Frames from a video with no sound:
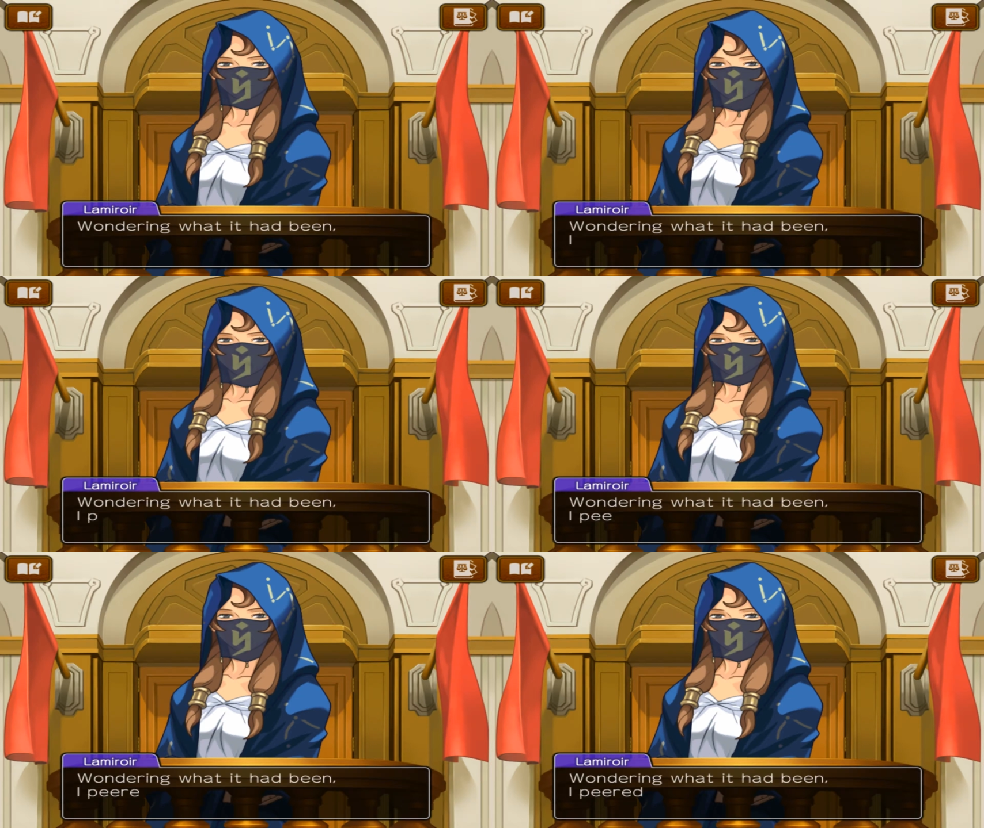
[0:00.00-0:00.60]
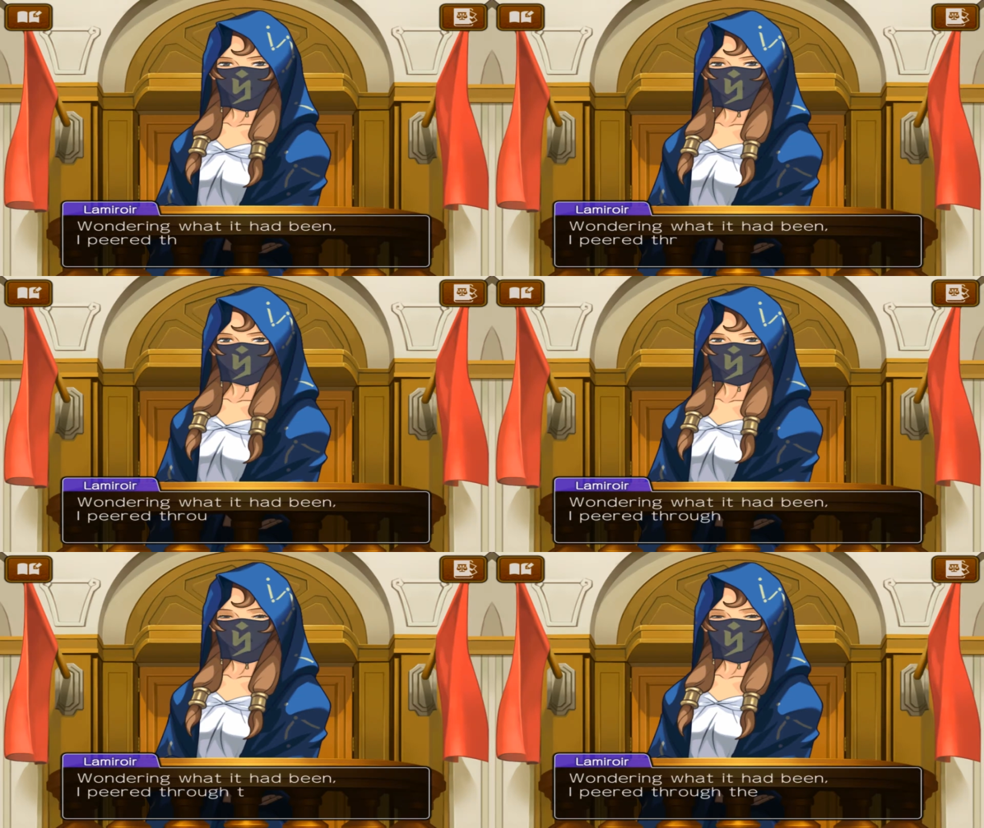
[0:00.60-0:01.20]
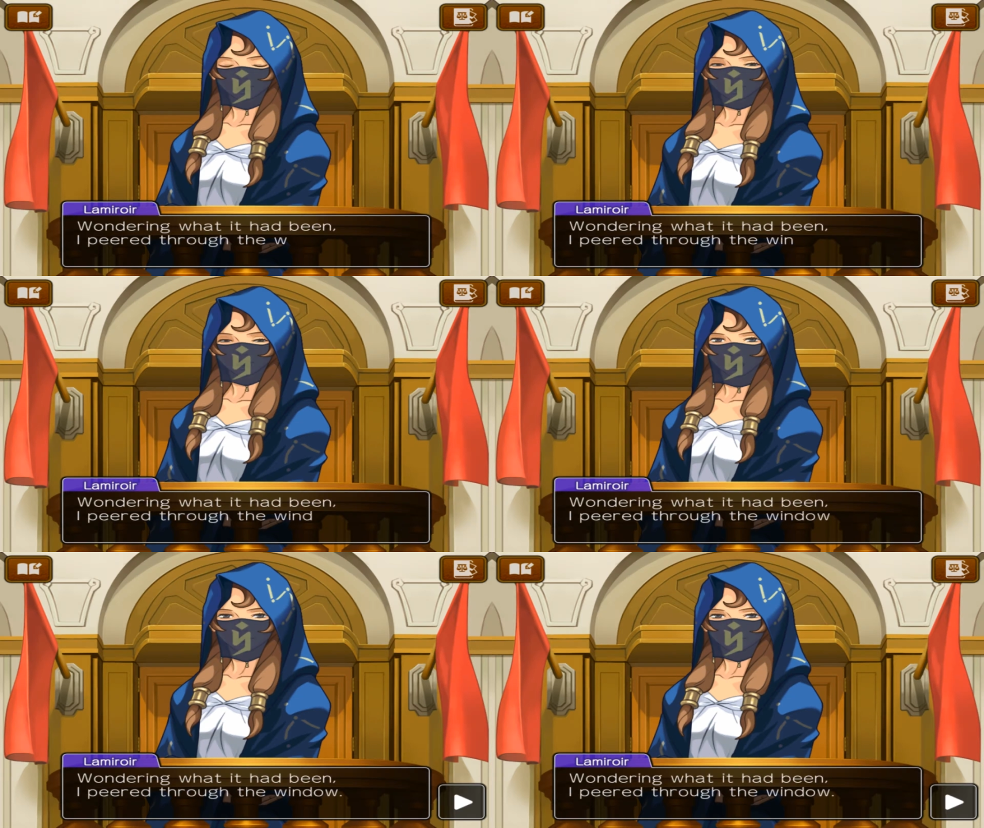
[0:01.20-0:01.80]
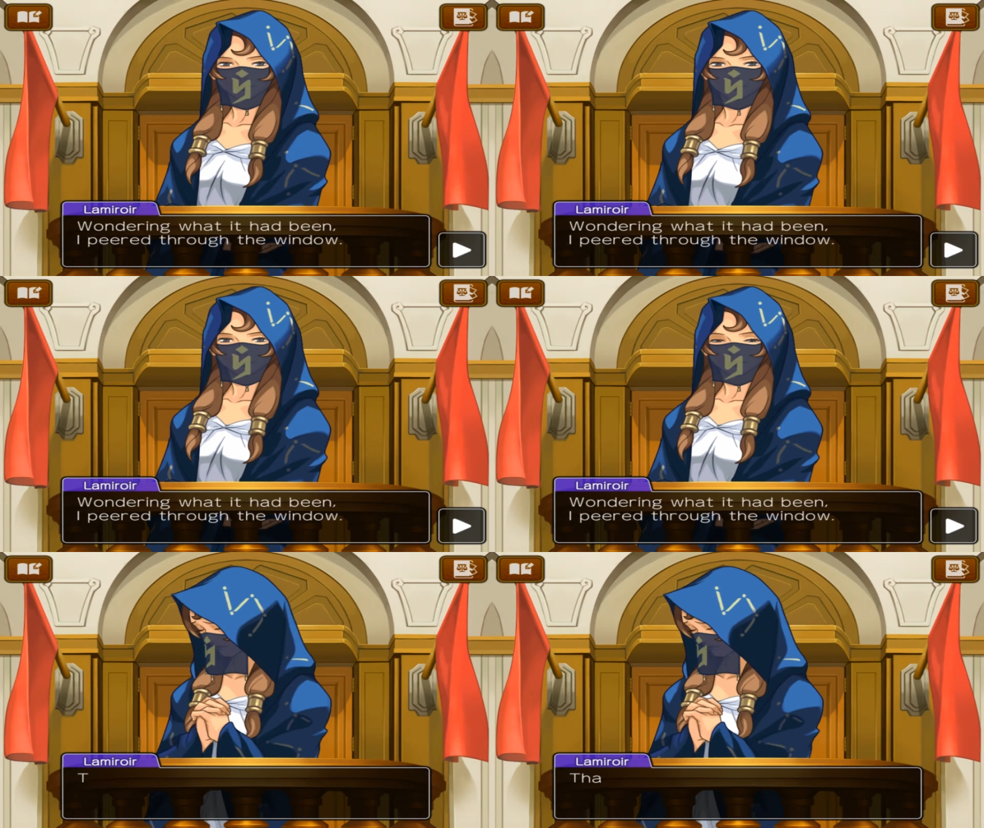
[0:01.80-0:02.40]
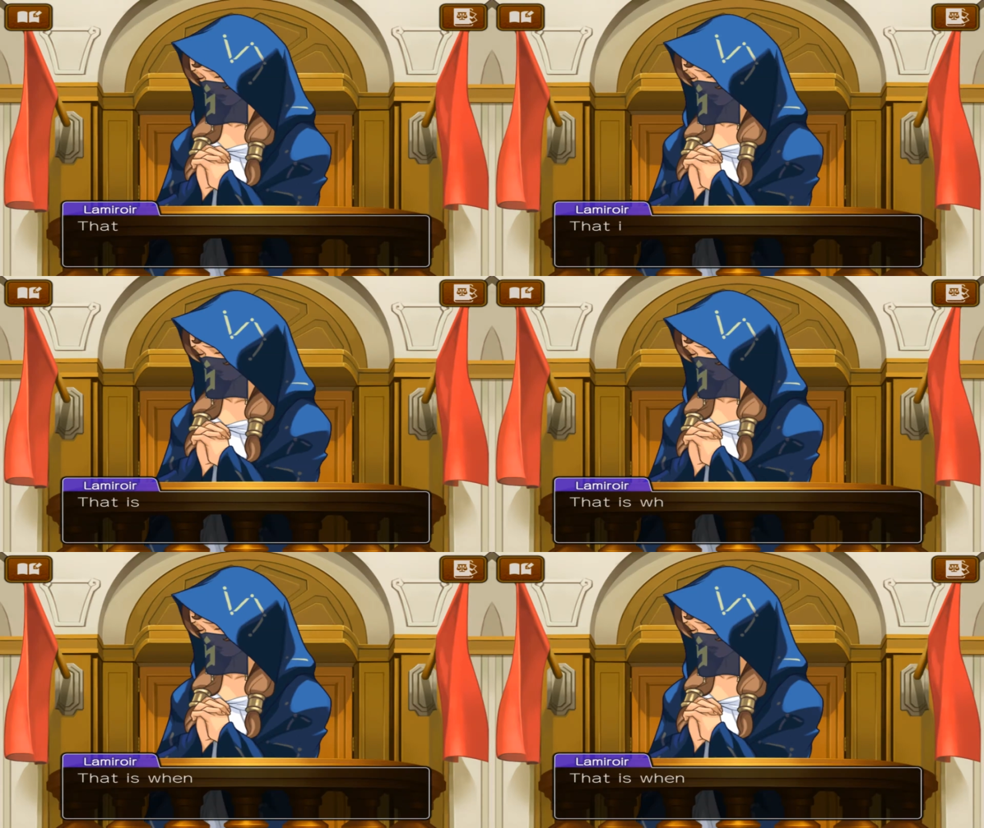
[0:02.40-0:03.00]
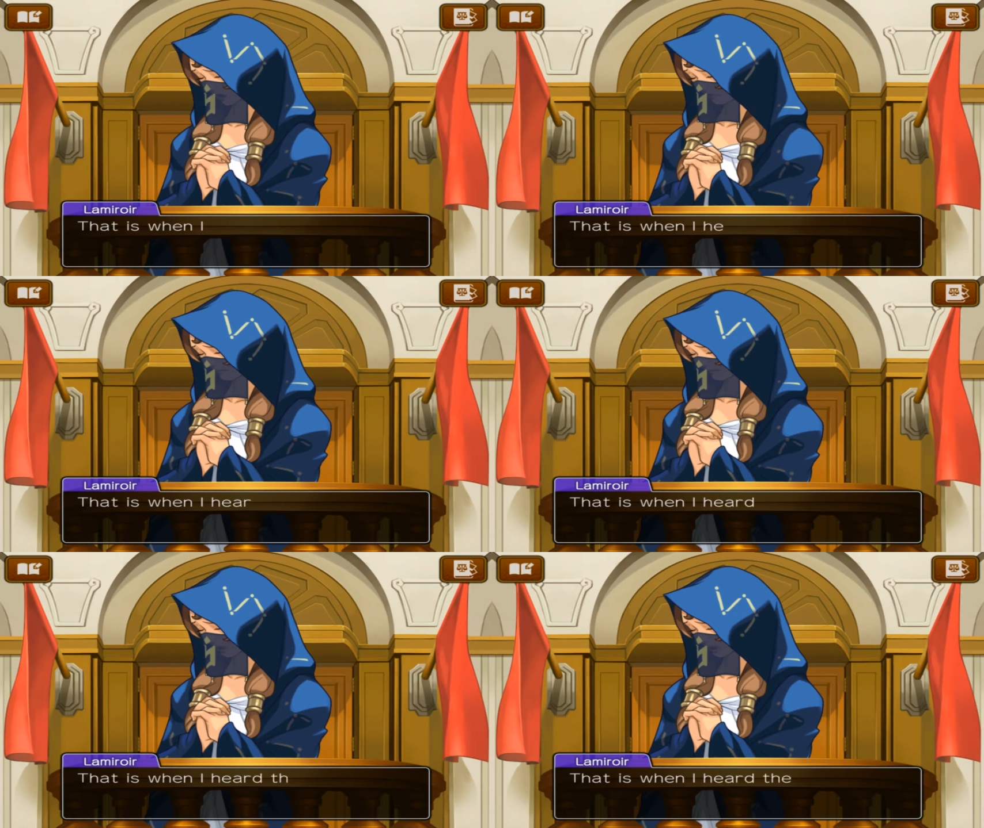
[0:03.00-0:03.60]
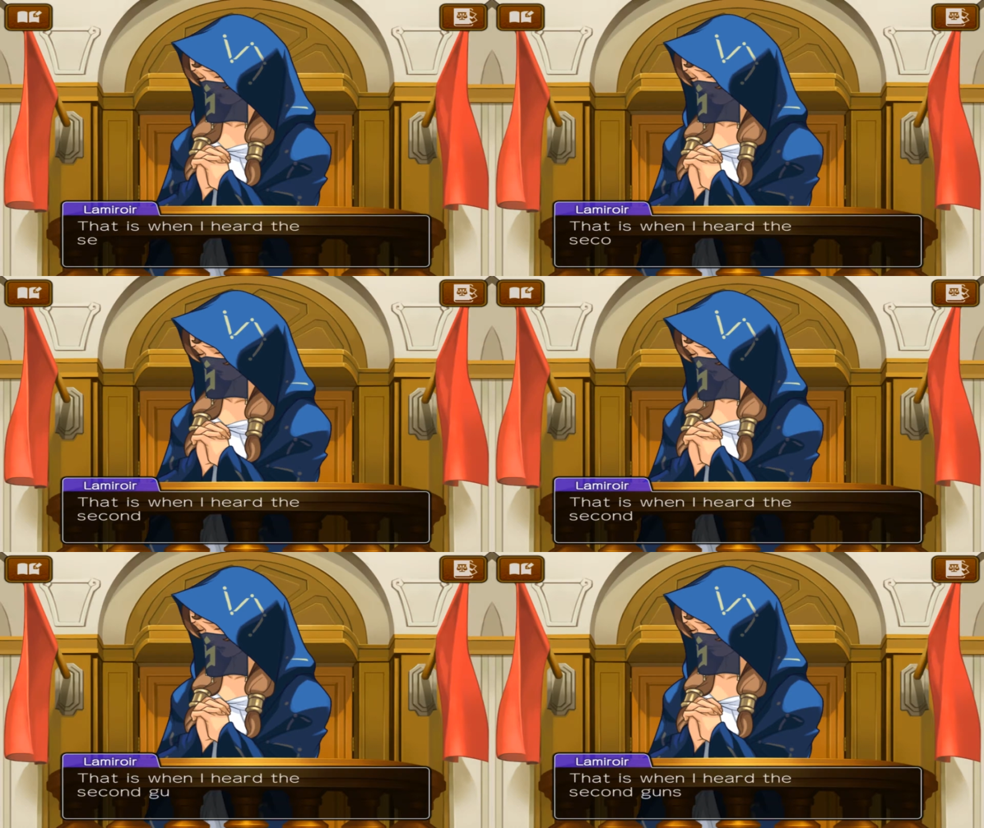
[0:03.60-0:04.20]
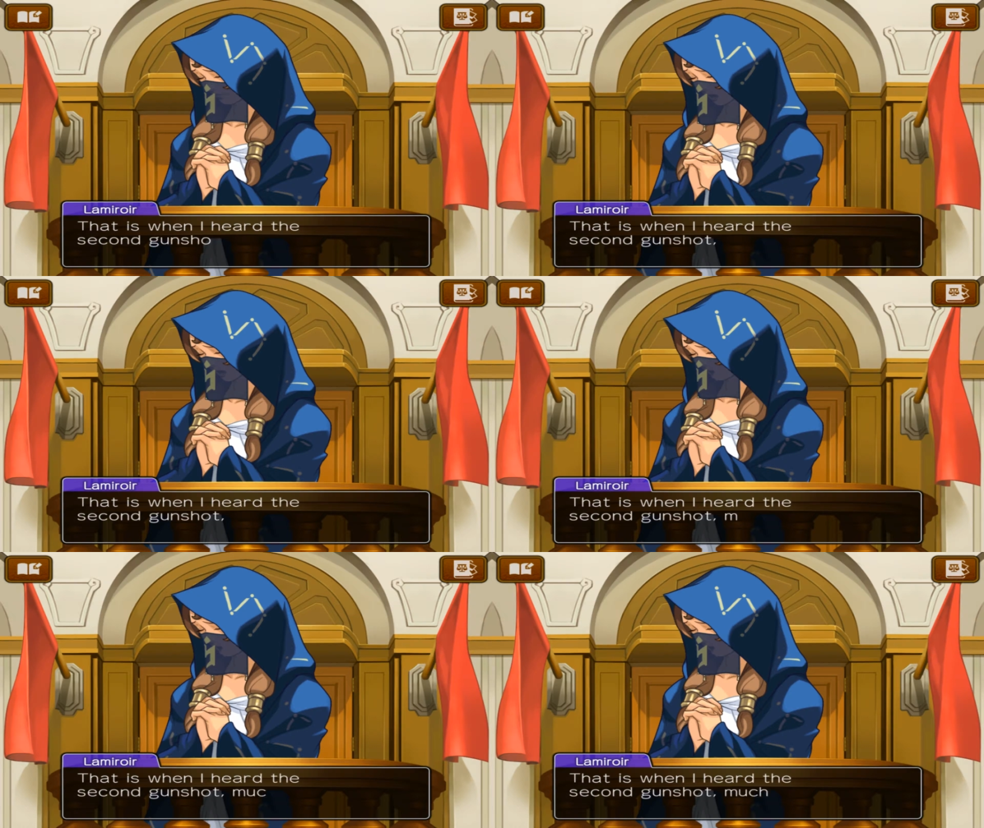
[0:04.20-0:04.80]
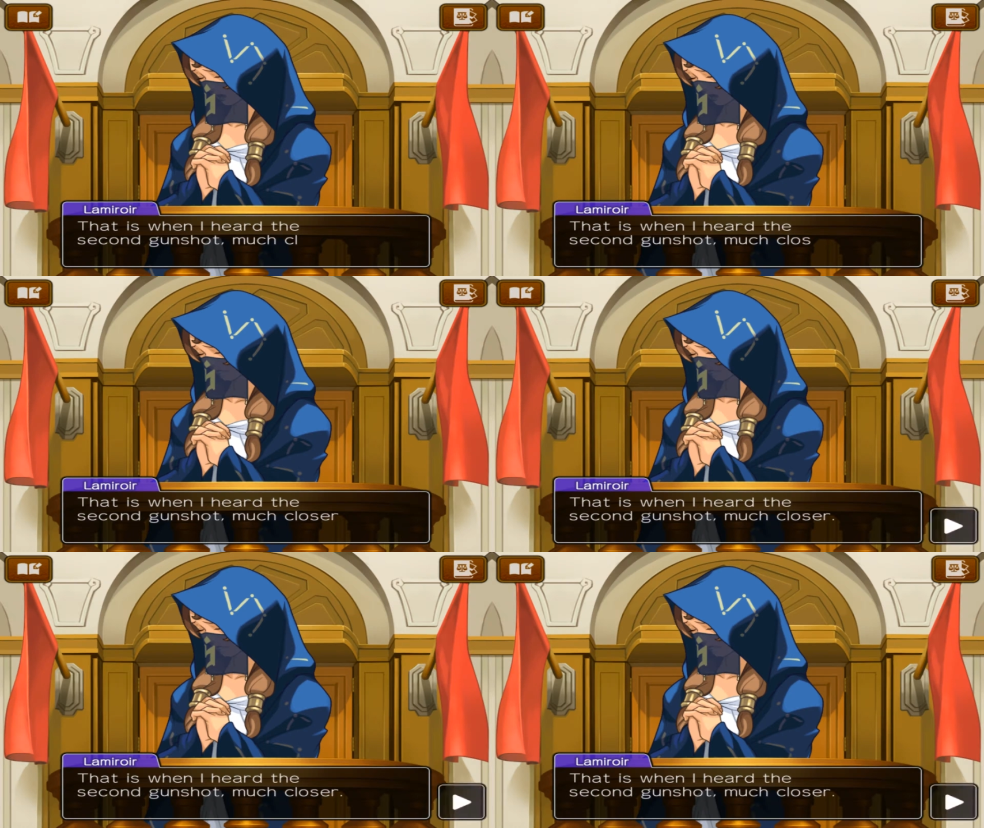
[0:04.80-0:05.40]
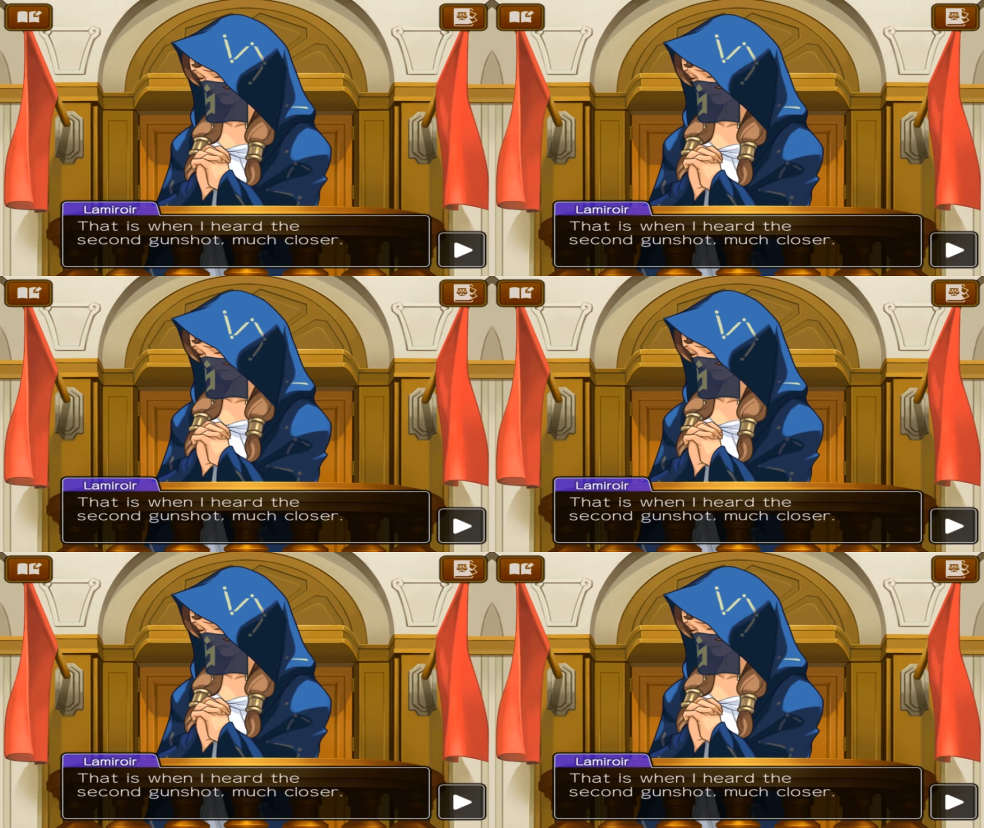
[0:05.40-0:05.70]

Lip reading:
No face is visible, so there are no lips to read.